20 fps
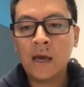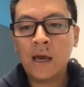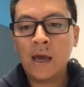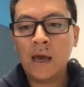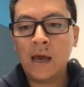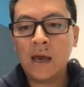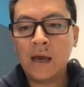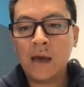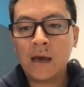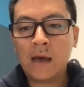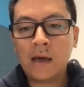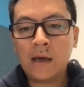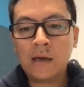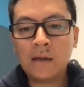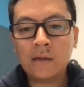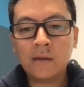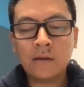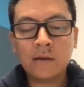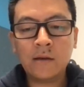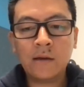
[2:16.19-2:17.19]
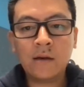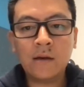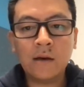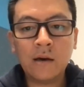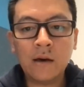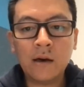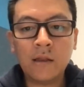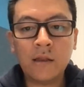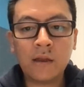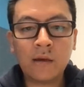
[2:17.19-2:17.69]
And
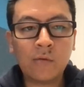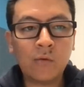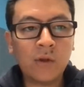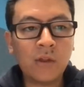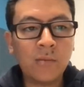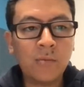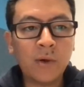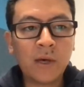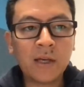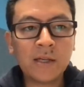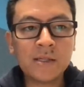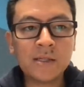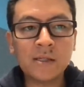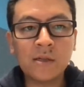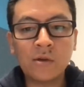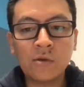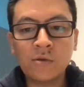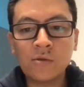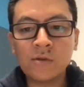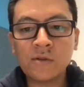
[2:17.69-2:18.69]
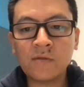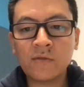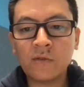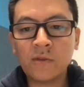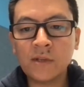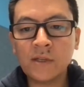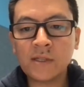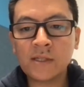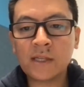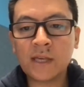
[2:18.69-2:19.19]
I think one of the biggest news for
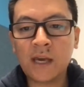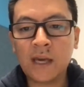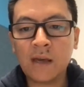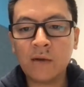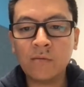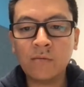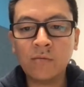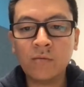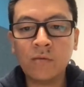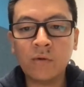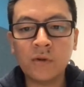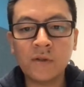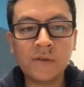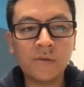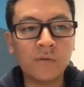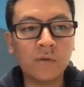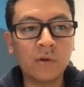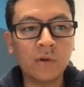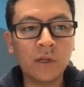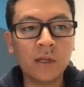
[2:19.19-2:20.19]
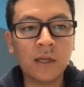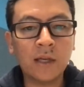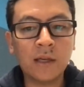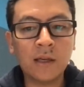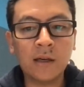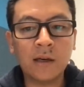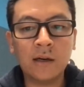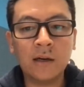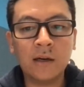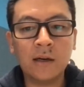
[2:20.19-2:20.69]
this game was
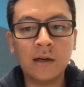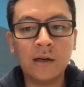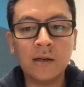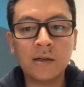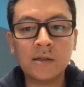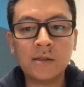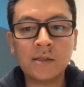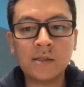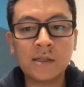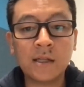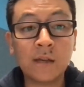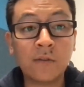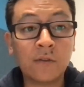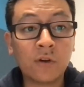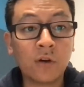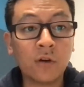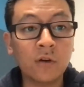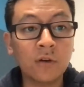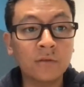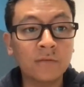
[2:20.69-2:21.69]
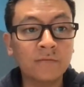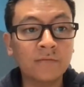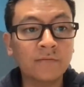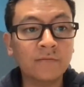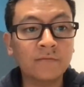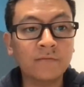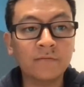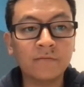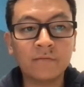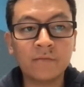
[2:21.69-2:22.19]
really Steve Kerr.
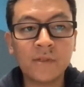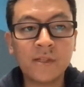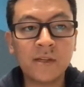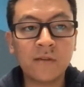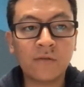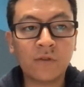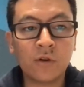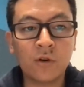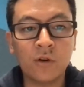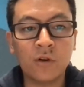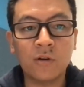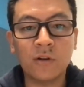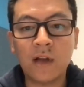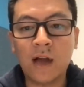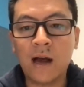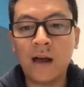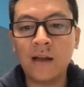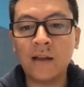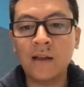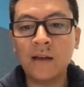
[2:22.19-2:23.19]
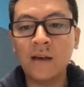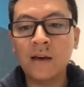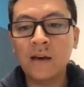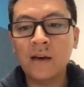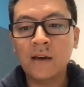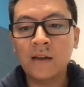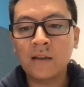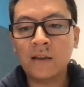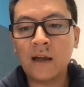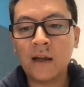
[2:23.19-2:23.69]
Steve Kerr
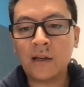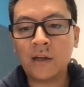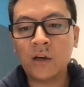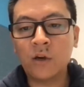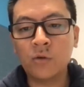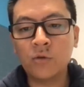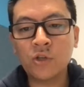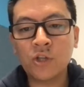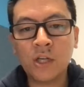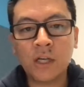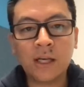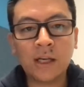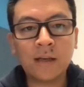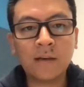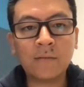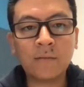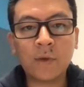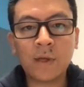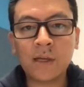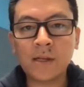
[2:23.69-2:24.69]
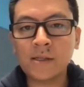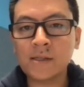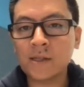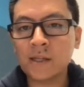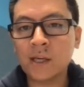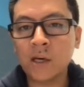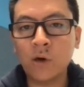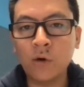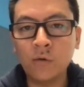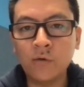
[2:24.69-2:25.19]
not coaching because of
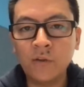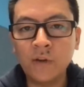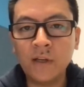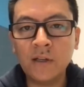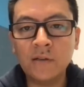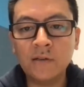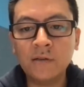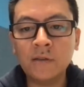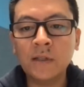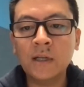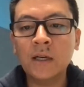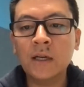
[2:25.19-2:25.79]
COVID.